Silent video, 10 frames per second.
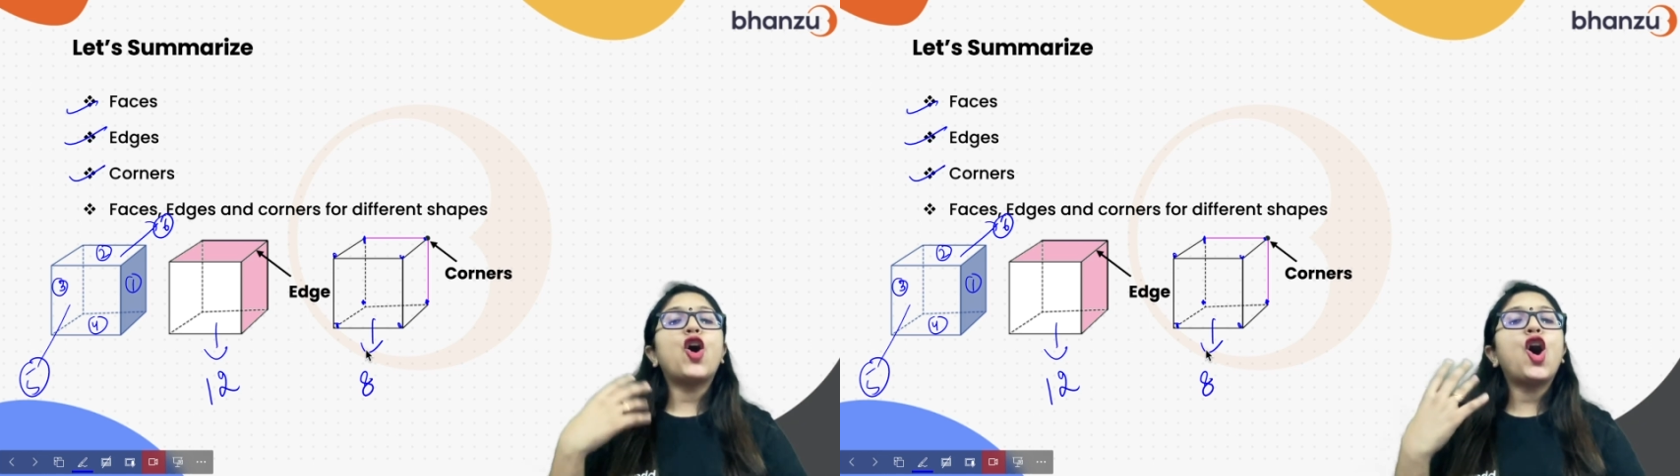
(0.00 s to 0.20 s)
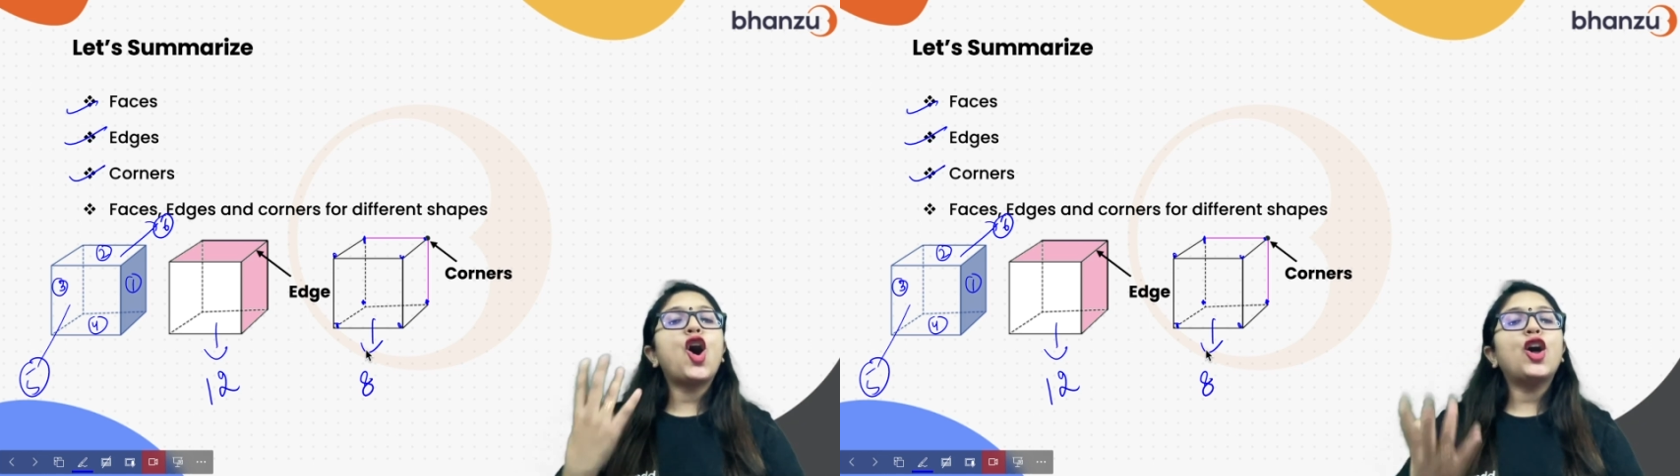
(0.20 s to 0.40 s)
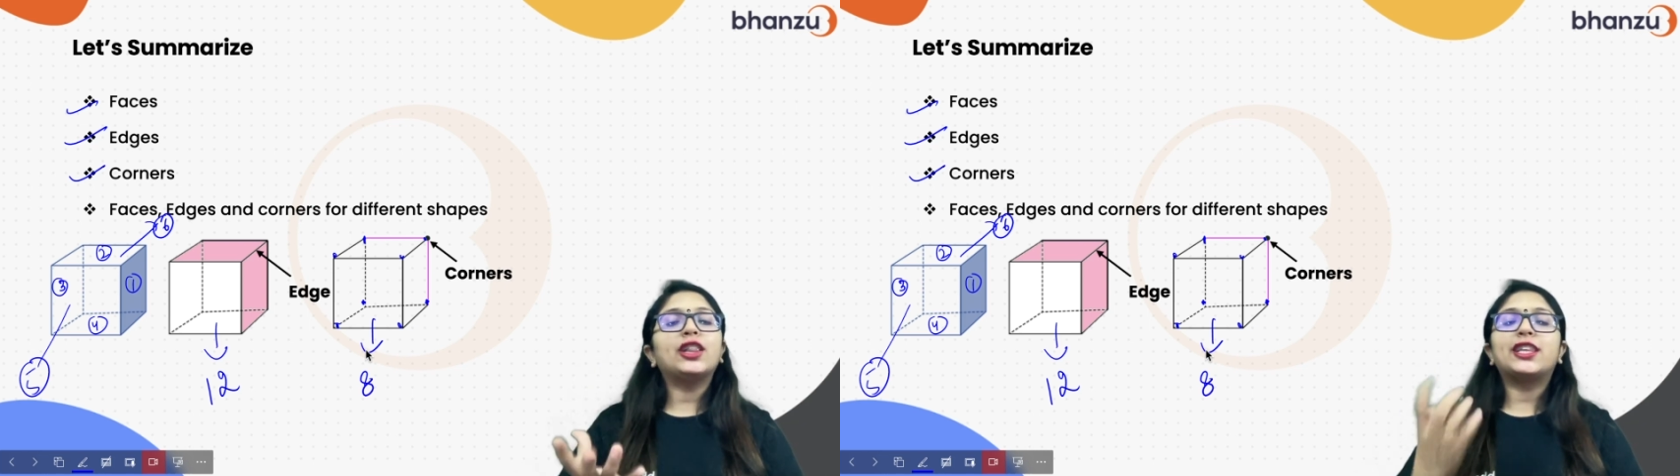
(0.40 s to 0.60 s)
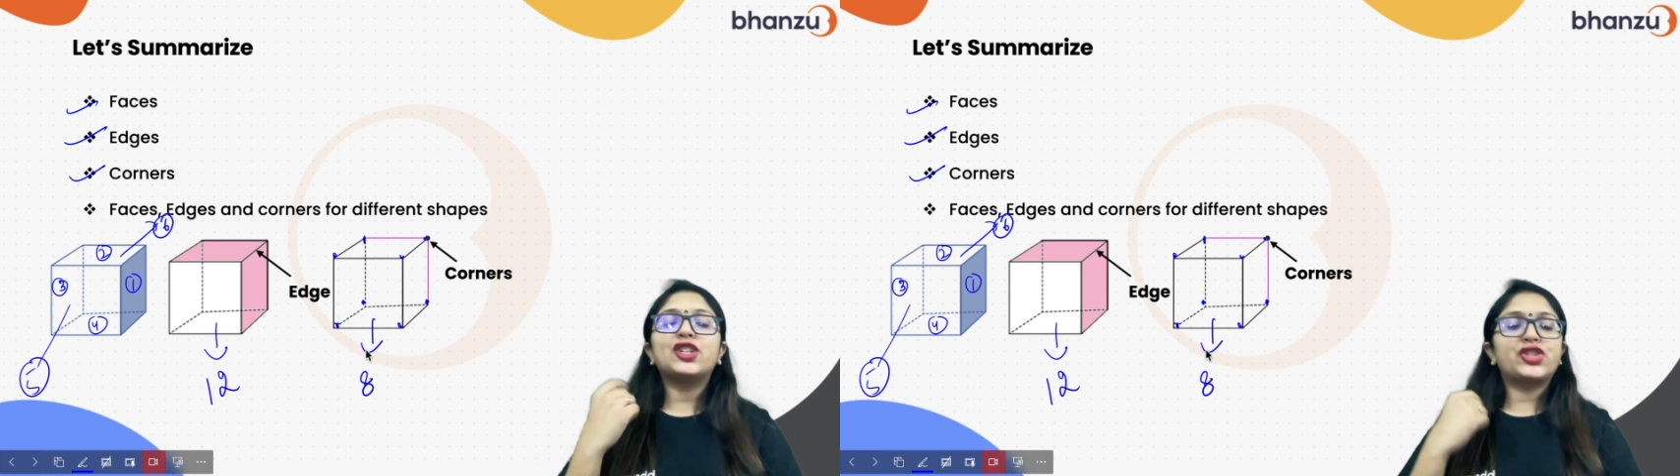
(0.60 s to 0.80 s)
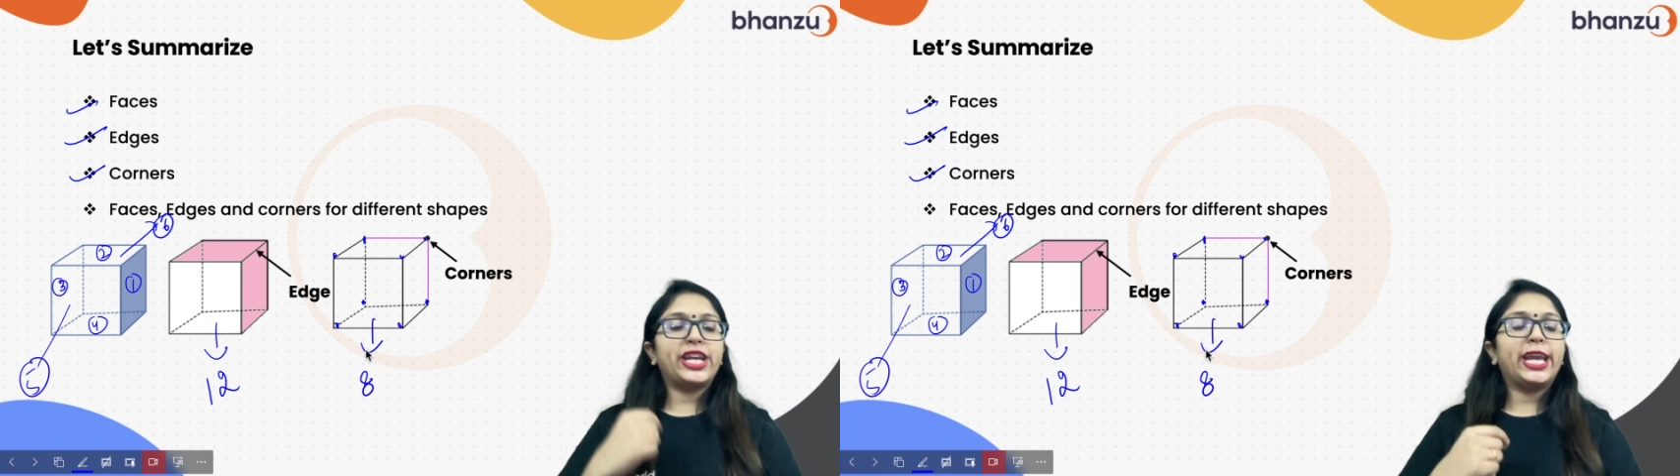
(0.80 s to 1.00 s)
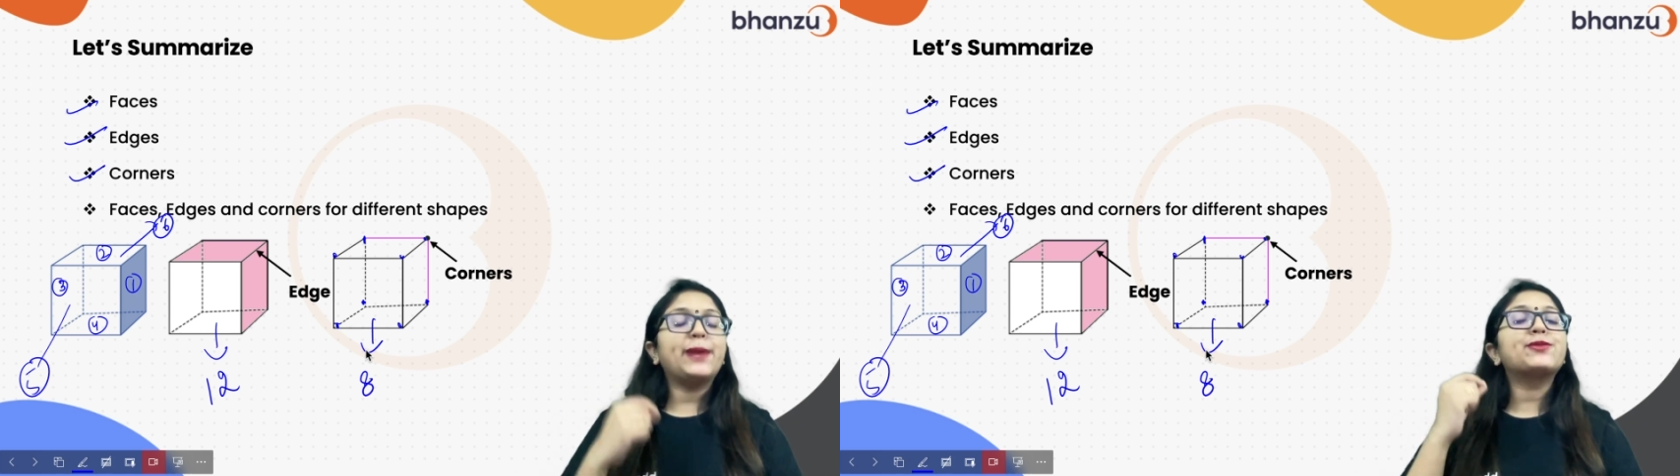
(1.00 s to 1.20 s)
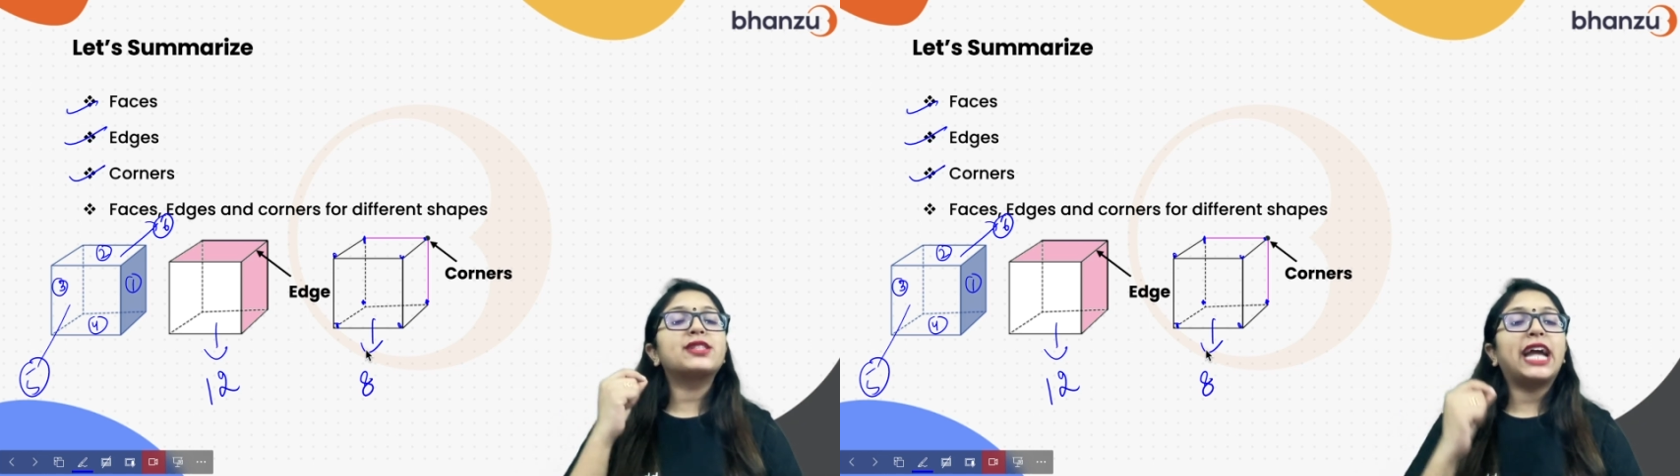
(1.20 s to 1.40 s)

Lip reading: all the shapes